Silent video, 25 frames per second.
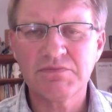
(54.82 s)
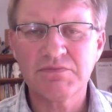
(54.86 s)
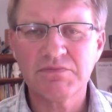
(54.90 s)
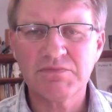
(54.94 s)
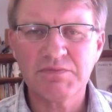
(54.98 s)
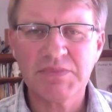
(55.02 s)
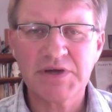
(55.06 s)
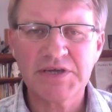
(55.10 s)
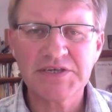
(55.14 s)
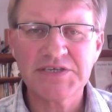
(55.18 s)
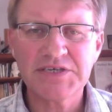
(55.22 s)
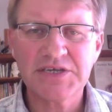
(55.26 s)

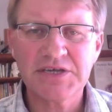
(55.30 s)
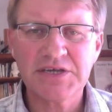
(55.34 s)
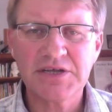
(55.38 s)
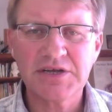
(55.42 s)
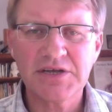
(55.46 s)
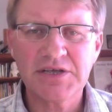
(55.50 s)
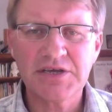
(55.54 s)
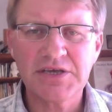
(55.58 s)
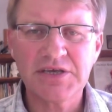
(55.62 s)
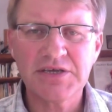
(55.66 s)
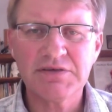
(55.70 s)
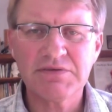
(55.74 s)

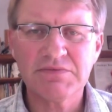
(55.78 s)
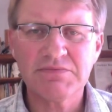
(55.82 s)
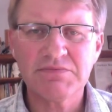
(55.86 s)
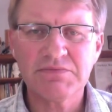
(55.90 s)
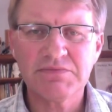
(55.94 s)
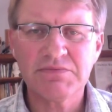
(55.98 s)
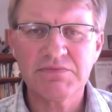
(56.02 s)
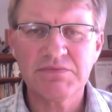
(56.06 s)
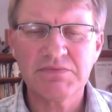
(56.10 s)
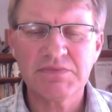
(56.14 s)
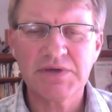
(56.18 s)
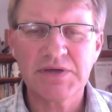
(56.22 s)
basically
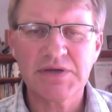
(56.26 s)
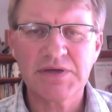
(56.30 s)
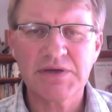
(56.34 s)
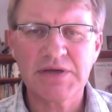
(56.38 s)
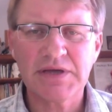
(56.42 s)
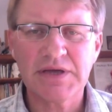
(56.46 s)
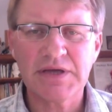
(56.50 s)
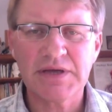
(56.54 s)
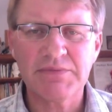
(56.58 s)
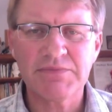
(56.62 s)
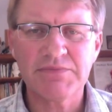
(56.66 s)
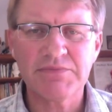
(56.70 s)

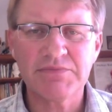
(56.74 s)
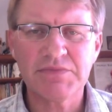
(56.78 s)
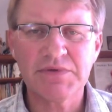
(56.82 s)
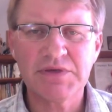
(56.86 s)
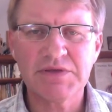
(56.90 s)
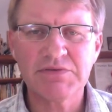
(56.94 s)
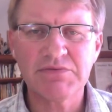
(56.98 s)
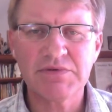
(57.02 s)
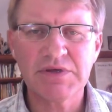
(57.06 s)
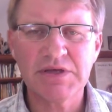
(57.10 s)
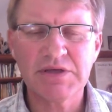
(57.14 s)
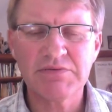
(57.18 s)

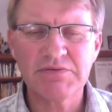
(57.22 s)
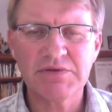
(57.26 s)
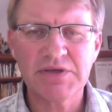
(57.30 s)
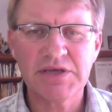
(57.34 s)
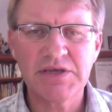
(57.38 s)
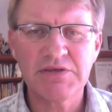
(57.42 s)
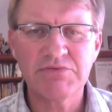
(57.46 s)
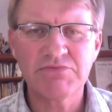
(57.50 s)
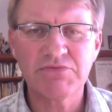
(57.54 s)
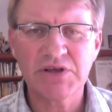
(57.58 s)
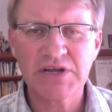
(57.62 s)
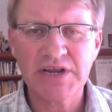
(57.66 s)
um, in,
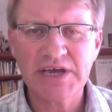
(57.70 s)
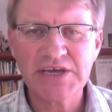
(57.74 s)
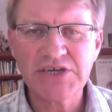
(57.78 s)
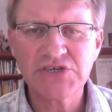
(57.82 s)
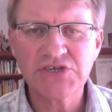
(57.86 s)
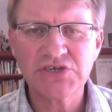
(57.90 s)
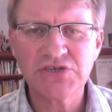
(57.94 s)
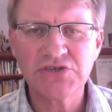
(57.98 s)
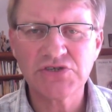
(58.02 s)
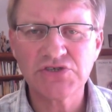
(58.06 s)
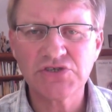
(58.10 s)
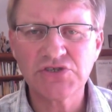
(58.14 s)
in
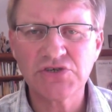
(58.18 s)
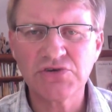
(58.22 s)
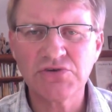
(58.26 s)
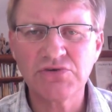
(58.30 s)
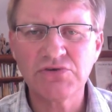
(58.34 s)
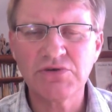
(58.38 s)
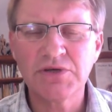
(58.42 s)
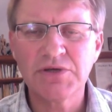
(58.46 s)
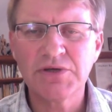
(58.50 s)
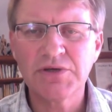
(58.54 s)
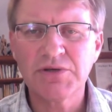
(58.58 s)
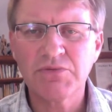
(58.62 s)
relation
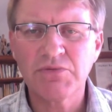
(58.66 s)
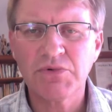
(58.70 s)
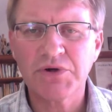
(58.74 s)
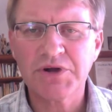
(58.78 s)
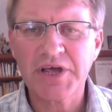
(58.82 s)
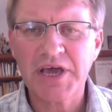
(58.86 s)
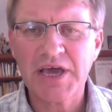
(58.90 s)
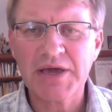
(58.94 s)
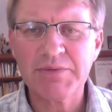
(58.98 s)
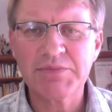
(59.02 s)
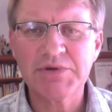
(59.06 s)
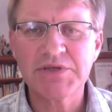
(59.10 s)
to
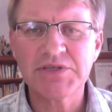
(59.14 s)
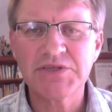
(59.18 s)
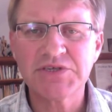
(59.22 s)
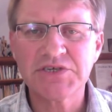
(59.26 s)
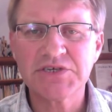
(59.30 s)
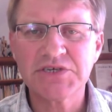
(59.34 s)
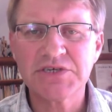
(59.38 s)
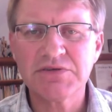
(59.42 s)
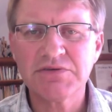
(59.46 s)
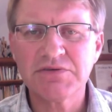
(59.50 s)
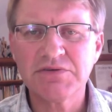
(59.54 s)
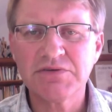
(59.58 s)
what
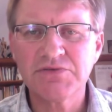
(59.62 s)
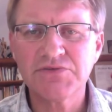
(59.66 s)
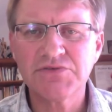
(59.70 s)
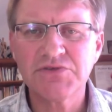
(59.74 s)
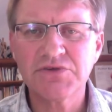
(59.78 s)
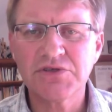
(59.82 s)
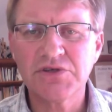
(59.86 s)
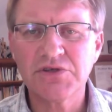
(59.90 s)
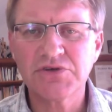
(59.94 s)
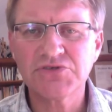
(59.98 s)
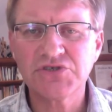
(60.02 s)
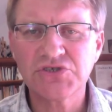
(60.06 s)
happens
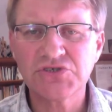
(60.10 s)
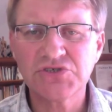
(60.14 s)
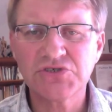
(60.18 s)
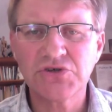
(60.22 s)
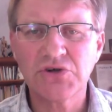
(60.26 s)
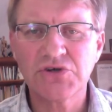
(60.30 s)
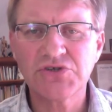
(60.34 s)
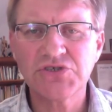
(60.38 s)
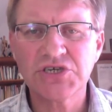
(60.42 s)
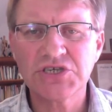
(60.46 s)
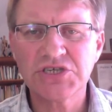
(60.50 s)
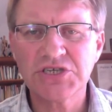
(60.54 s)
to the
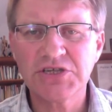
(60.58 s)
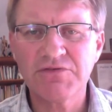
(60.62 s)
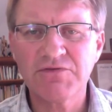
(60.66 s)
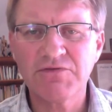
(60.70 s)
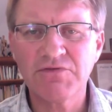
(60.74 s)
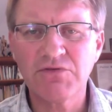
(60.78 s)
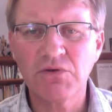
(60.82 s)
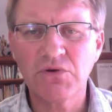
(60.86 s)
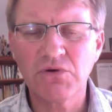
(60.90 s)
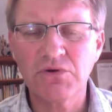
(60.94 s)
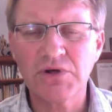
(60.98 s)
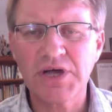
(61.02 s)
digestive
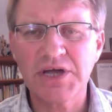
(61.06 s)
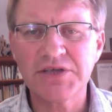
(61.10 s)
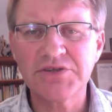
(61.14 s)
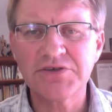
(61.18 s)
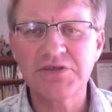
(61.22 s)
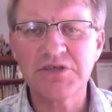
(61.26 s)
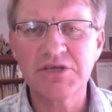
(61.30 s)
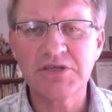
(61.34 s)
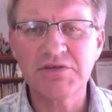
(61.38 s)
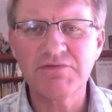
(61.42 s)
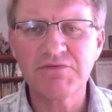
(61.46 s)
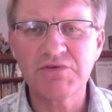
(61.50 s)
flora under
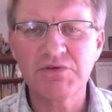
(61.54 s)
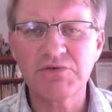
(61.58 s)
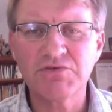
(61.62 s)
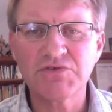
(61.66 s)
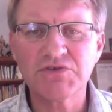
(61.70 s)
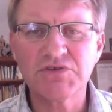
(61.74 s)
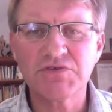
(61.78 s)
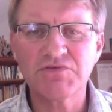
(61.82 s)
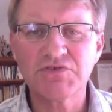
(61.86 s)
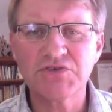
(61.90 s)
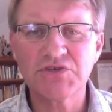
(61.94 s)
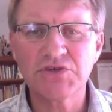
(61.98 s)
the
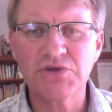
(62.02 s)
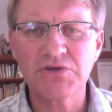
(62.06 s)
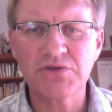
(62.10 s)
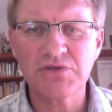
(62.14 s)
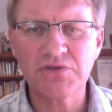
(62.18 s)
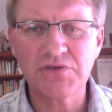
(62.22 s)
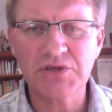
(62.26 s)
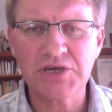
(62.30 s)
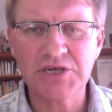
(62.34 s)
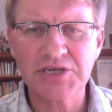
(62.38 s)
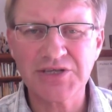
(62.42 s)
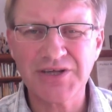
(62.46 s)
influence of
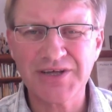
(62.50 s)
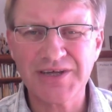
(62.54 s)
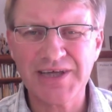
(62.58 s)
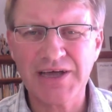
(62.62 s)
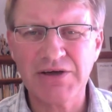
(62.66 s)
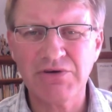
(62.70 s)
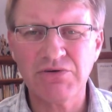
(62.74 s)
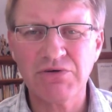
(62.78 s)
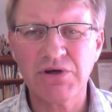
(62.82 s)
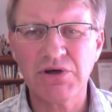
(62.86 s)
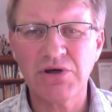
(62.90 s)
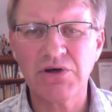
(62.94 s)
certain things like
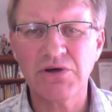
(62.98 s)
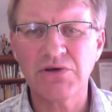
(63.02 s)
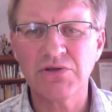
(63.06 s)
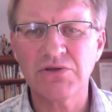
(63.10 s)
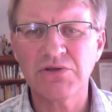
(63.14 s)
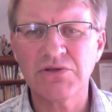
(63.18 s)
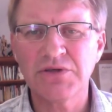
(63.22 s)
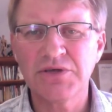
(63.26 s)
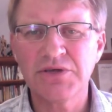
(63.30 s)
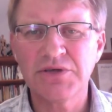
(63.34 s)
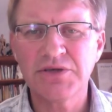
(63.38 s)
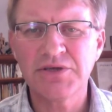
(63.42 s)
alcohol
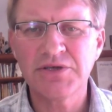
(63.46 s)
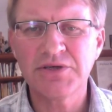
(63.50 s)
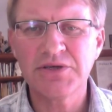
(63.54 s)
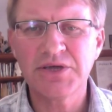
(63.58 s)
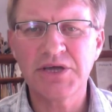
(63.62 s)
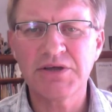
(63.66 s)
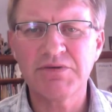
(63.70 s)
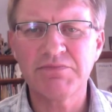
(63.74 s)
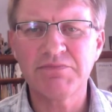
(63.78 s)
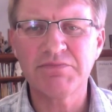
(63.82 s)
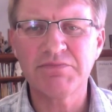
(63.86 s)
and